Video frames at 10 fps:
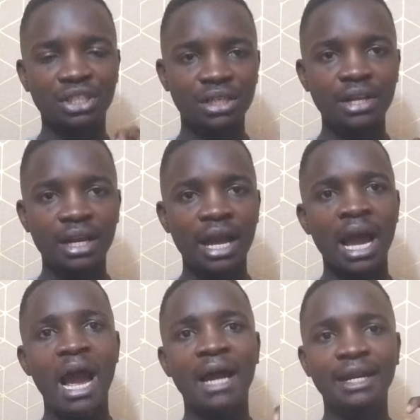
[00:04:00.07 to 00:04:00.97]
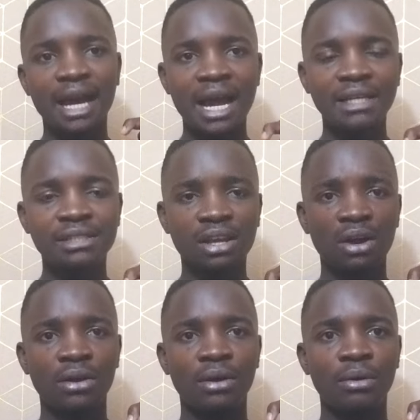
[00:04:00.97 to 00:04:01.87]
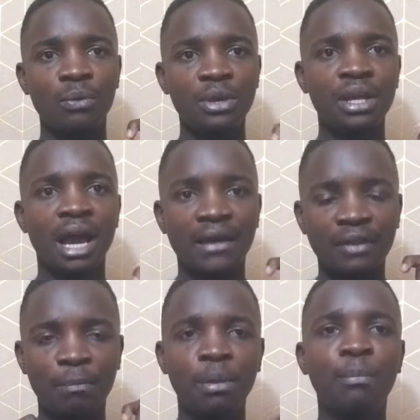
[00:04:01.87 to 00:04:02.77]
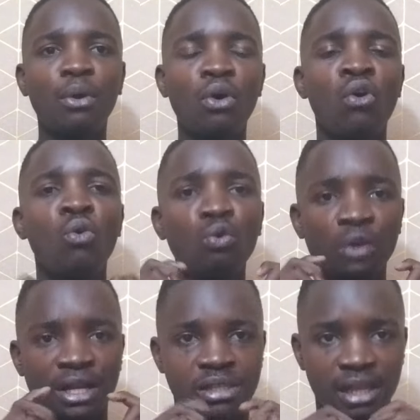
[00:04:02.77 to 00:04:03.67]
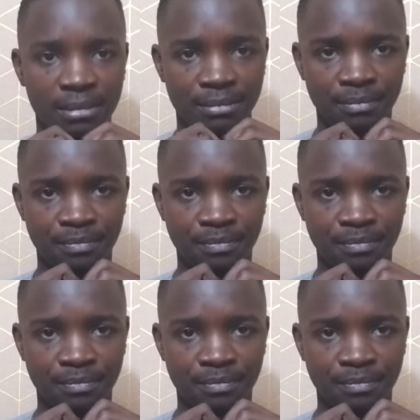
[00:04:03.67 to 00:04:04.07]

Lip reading: children, and us, we are the people who raised them.